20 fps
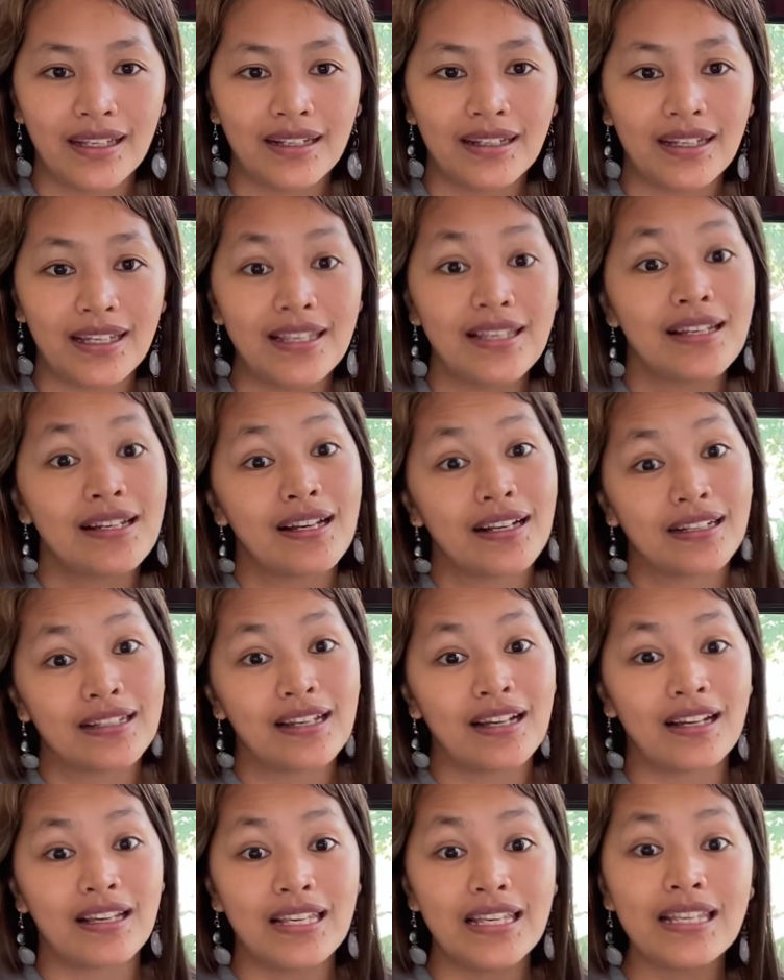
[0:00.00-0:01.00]
Kaya,
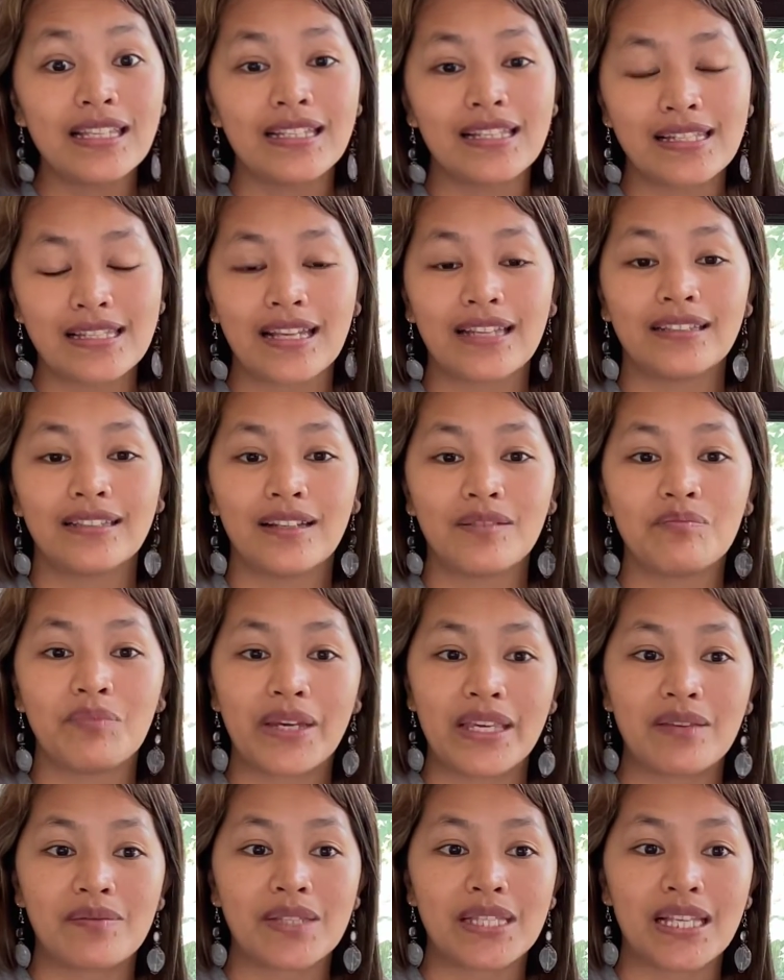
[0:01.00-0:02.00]
he decided
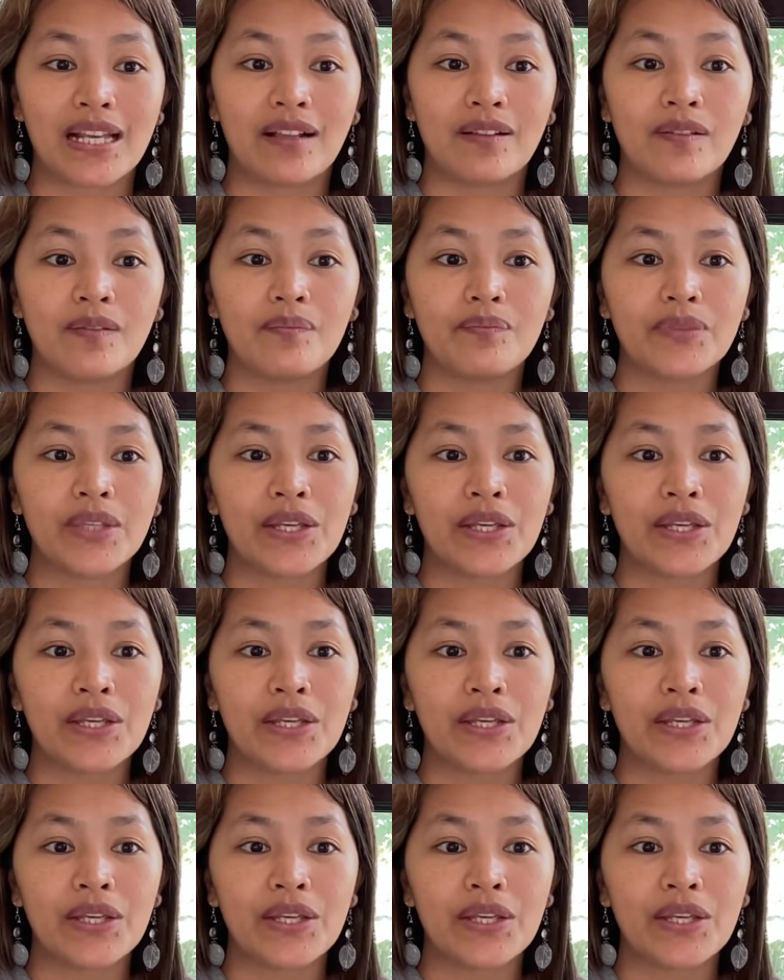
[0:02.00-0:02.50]
by himself.